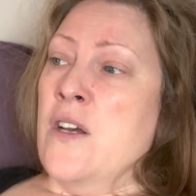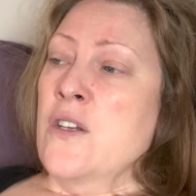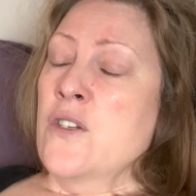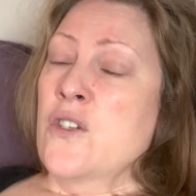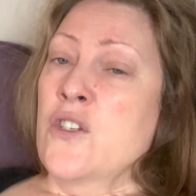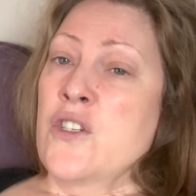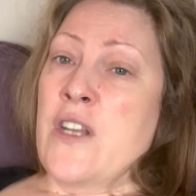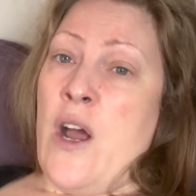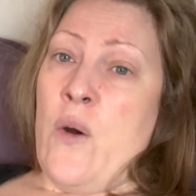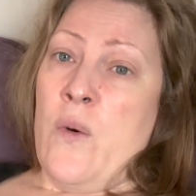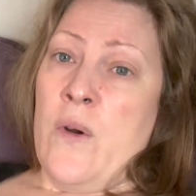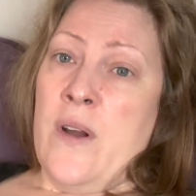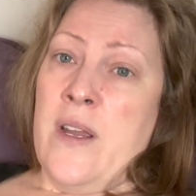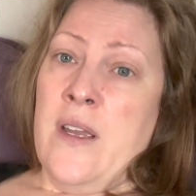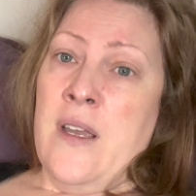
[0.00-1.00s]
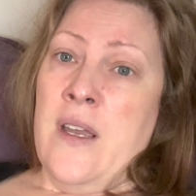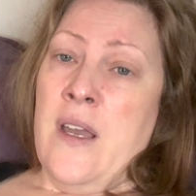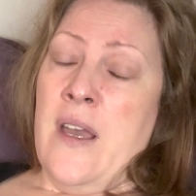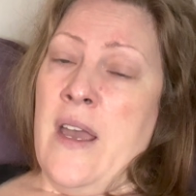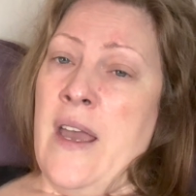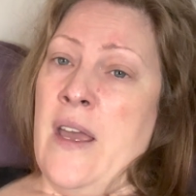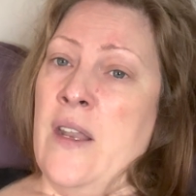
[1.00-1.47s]
Showering
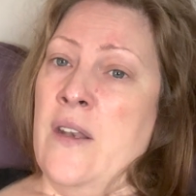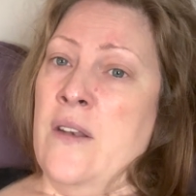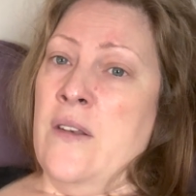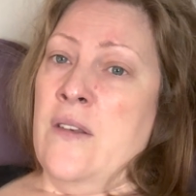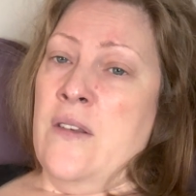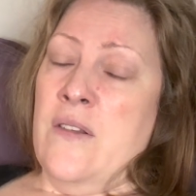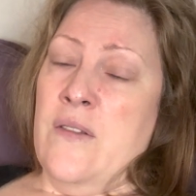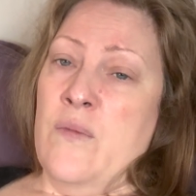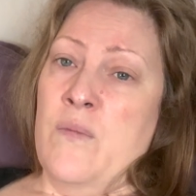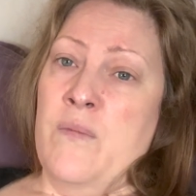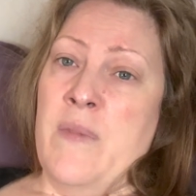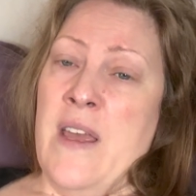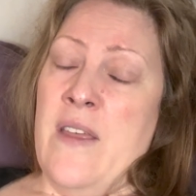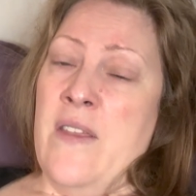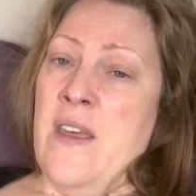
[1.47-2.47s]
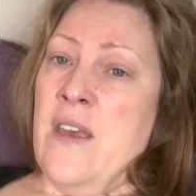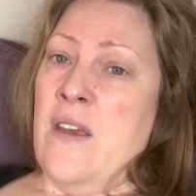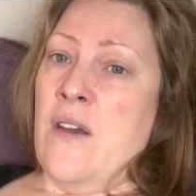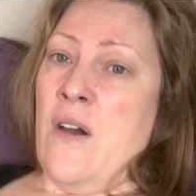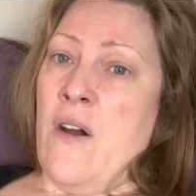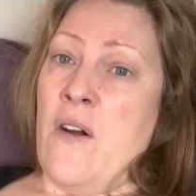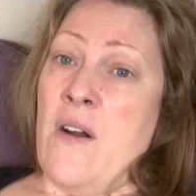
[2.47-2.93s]
and
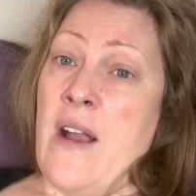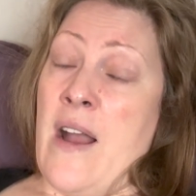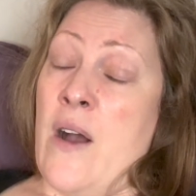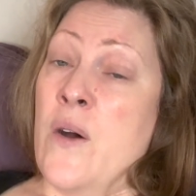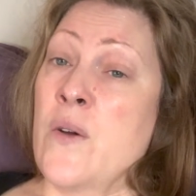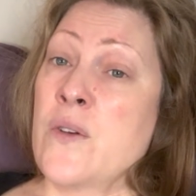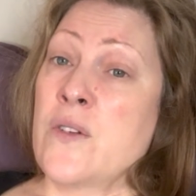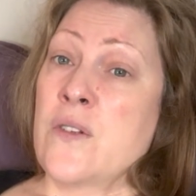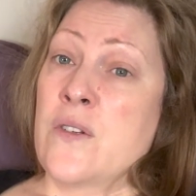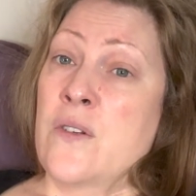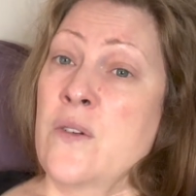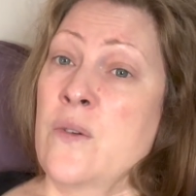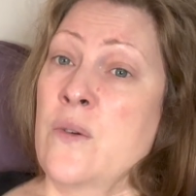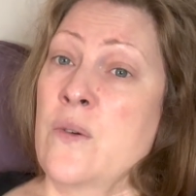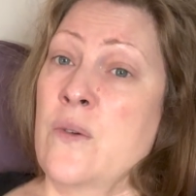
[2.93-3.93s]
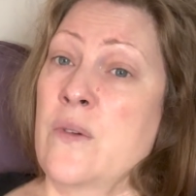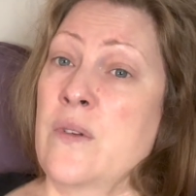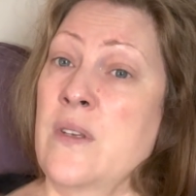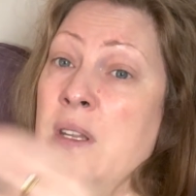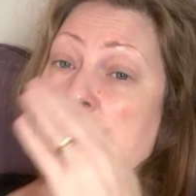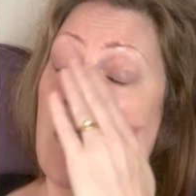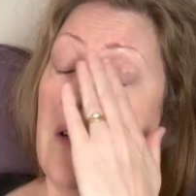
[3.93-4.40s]
bathing are out. You
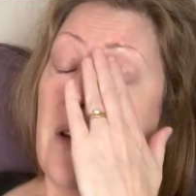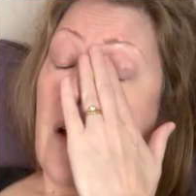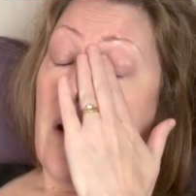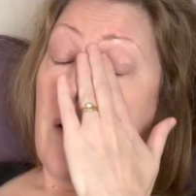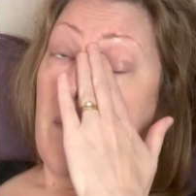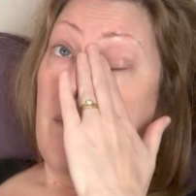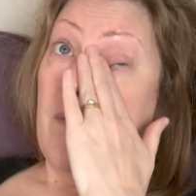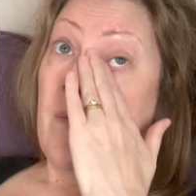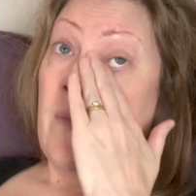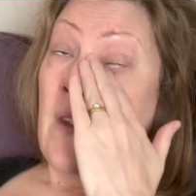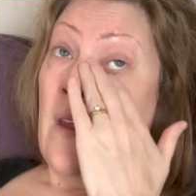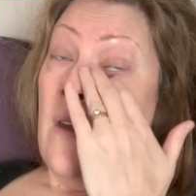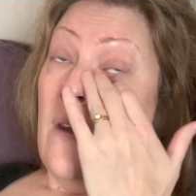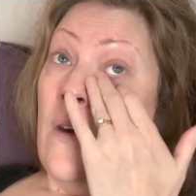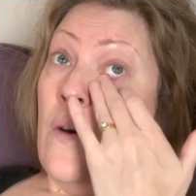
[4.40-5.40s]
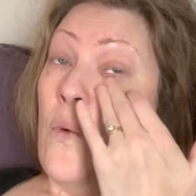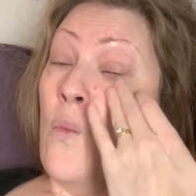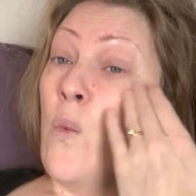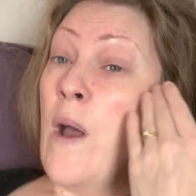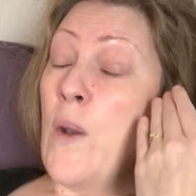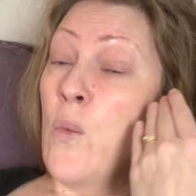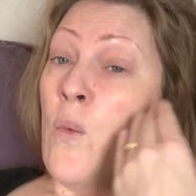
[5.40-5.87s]
need
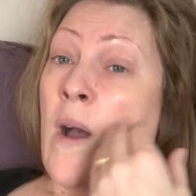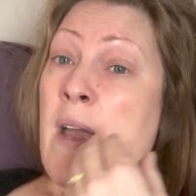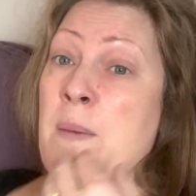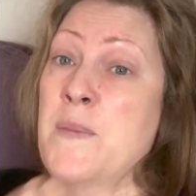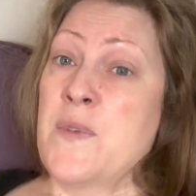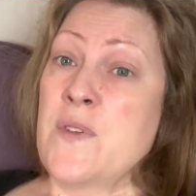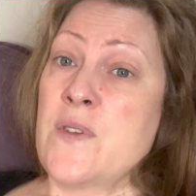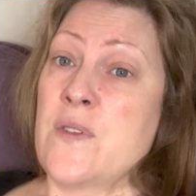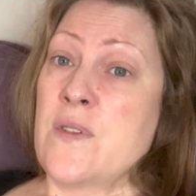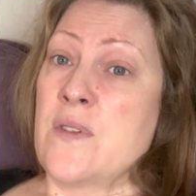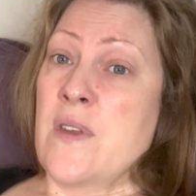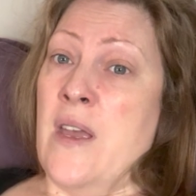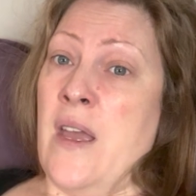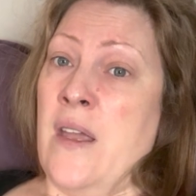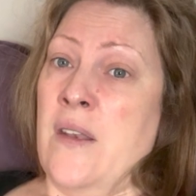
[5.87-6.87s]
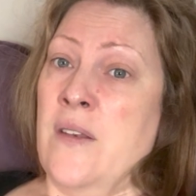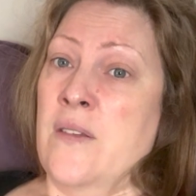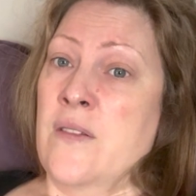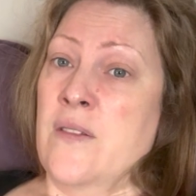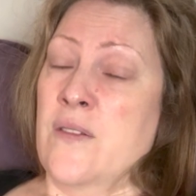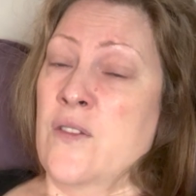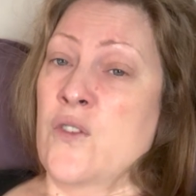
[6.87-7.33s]
wet wipes
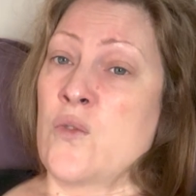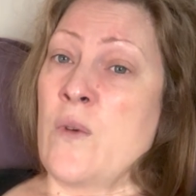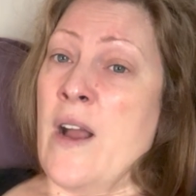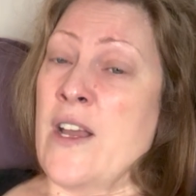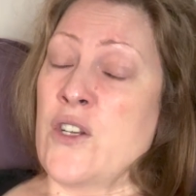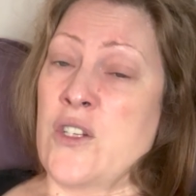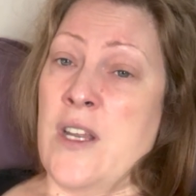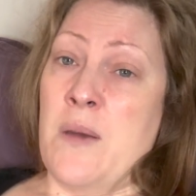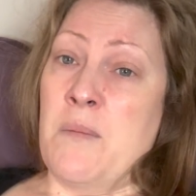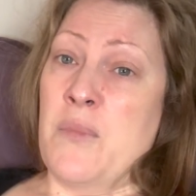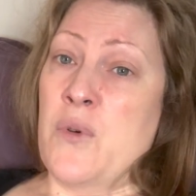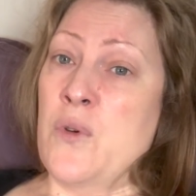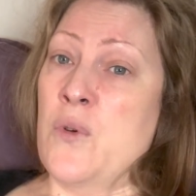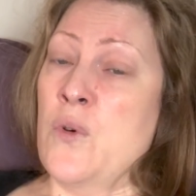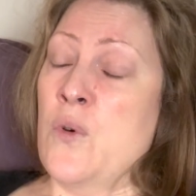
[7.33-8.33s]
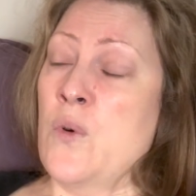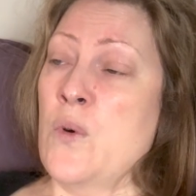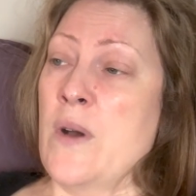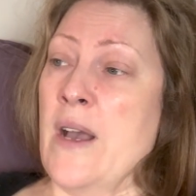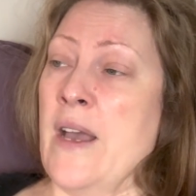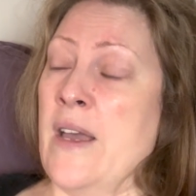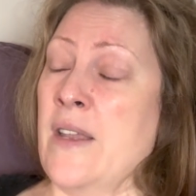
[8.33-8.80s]
and dry
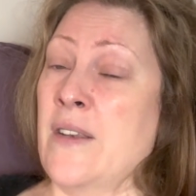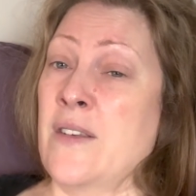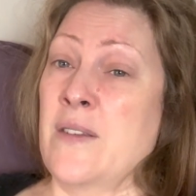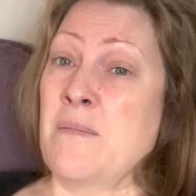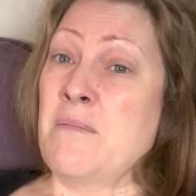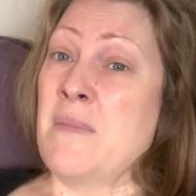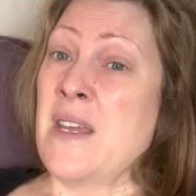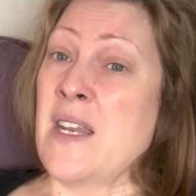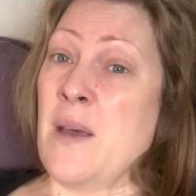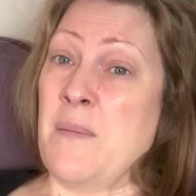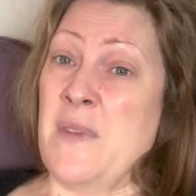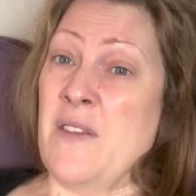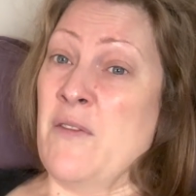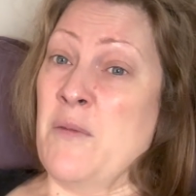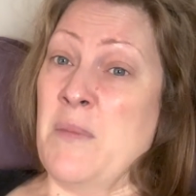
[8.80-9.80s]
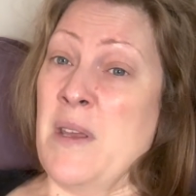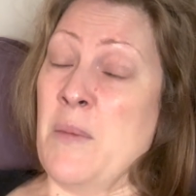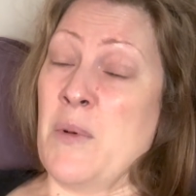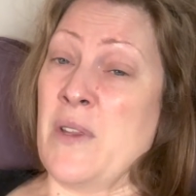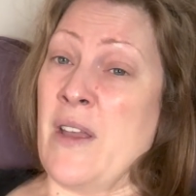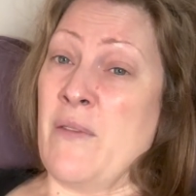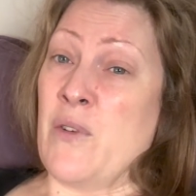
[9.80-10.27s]
shampoo, and may not even be
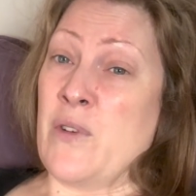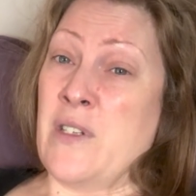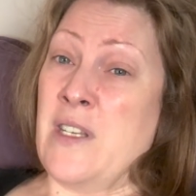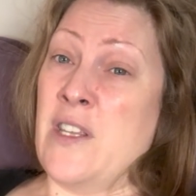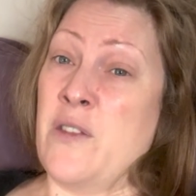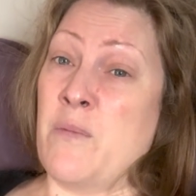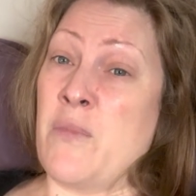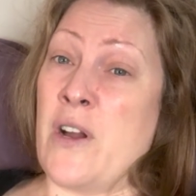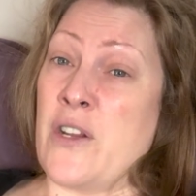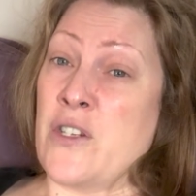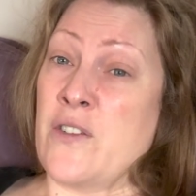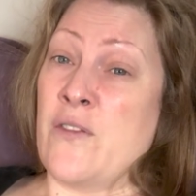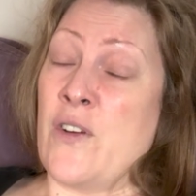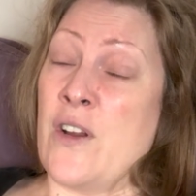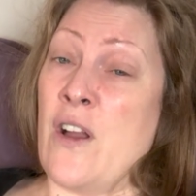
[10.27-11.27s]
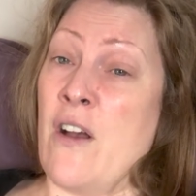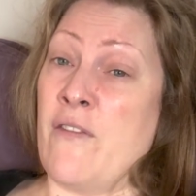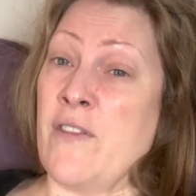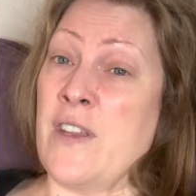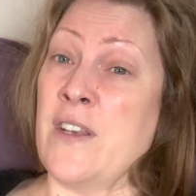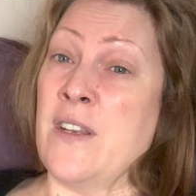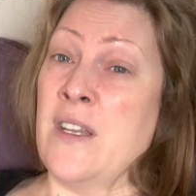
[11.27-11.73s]
able to have your teeth brushed very
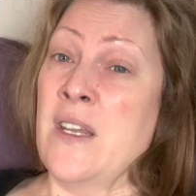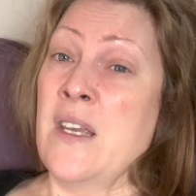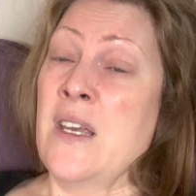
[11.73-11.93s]
often.